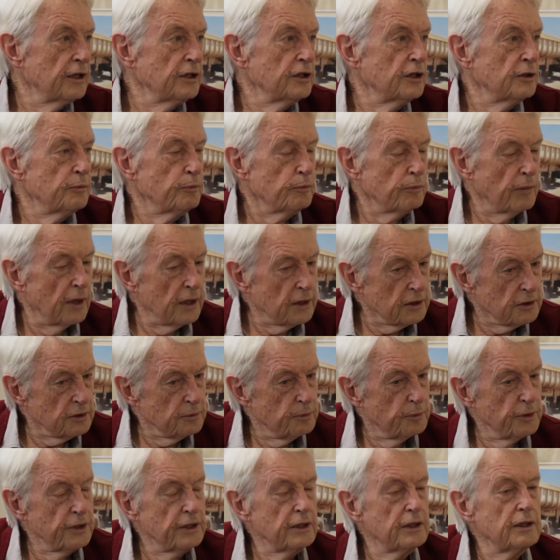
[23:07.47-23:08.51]
It must
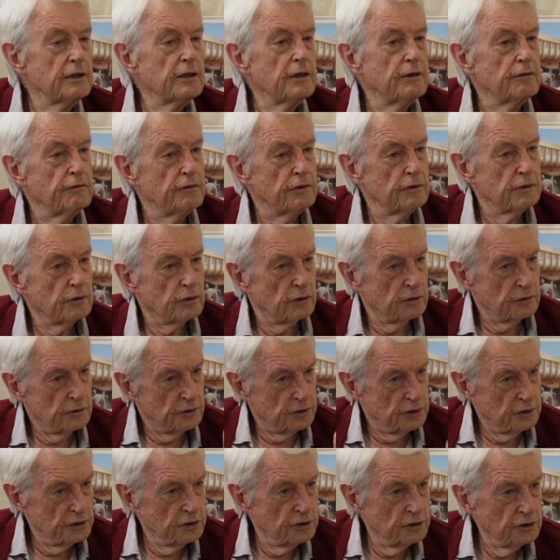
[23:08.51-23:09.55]
be
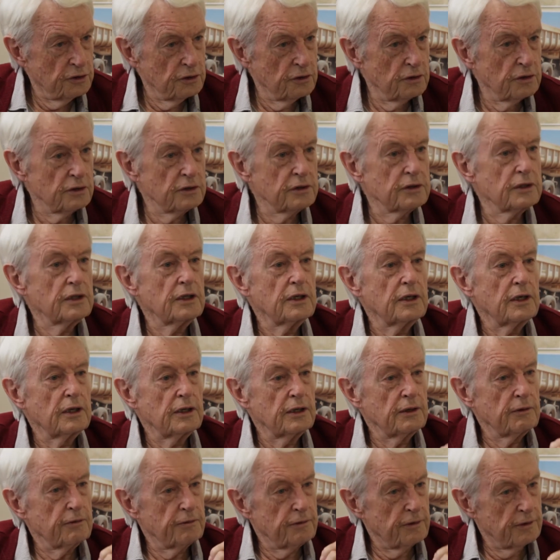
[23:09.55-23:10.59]
continuous
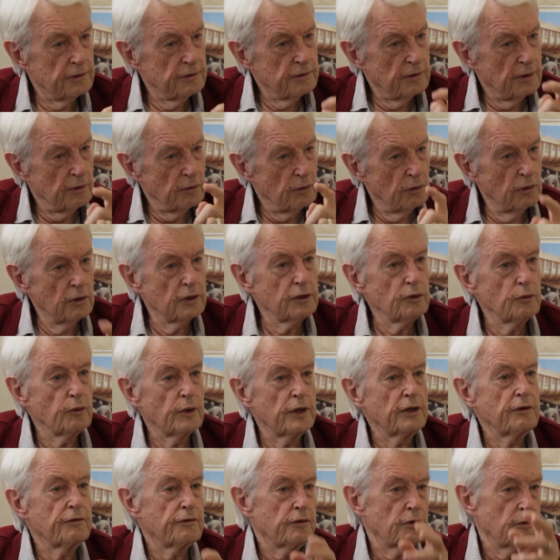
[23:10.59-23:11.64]
all the
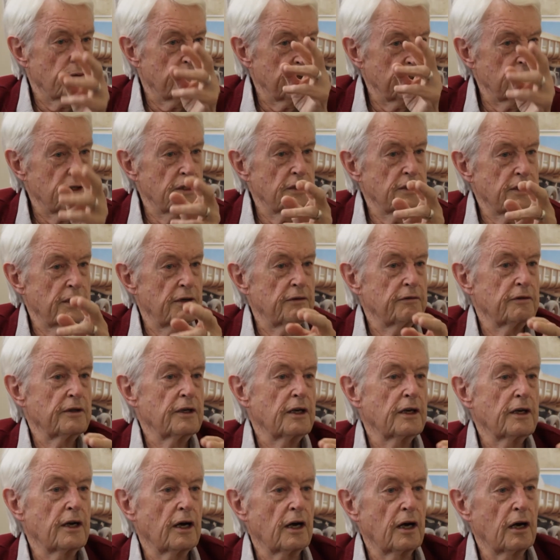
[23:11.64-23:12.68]
way from
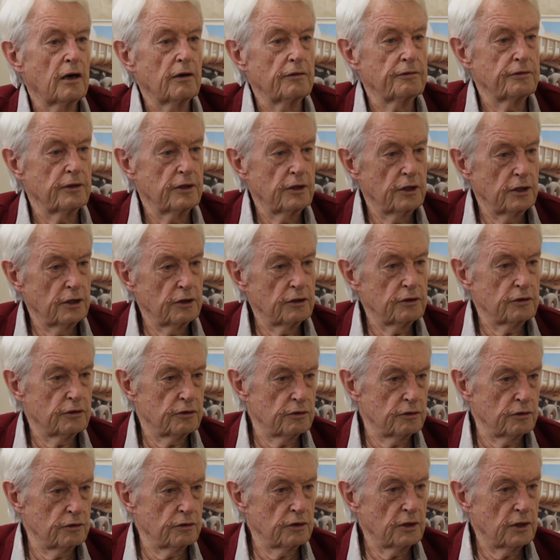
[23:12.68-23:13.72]
37.5
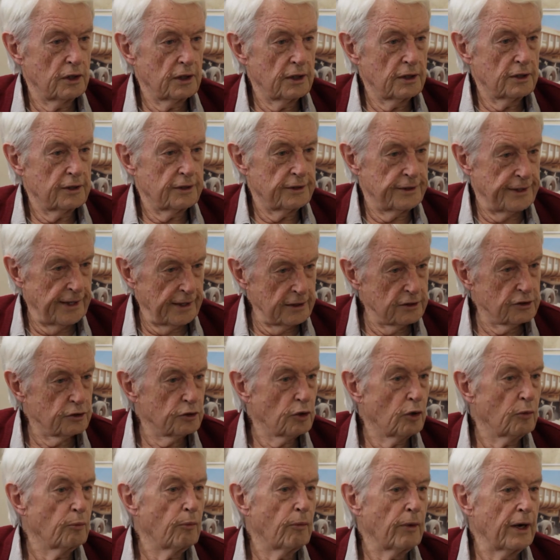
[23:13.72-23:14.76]
to dust
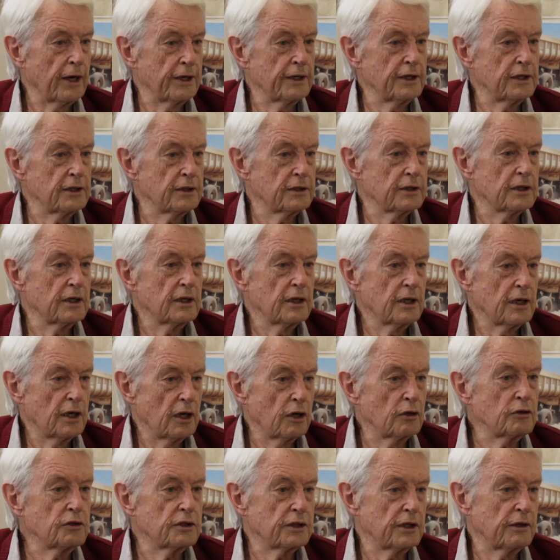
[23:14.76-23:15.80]
or minus
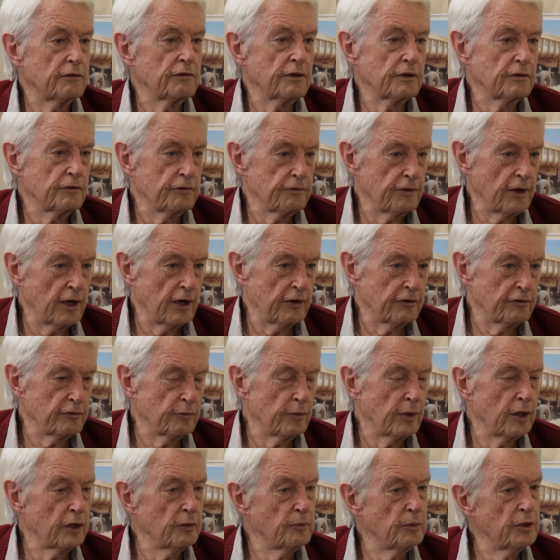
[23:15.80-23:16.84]
0.75
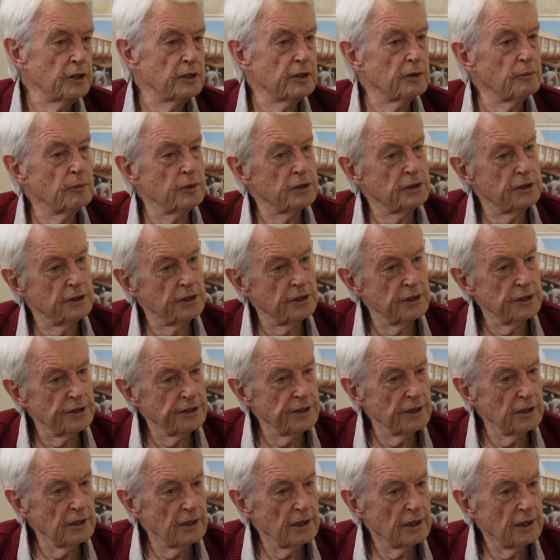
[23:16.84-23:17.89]
millimeter
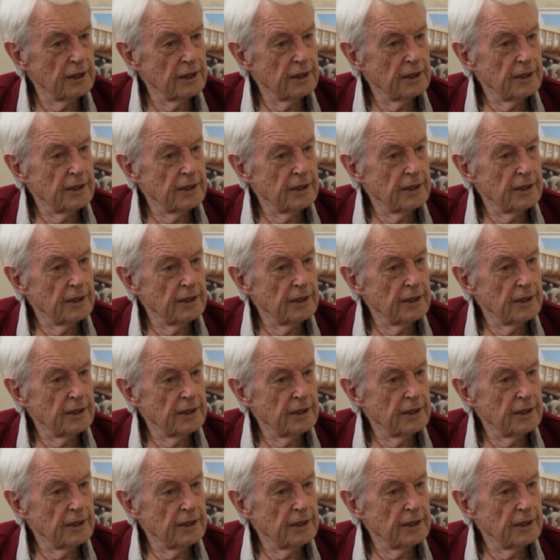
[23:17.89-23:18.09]
material.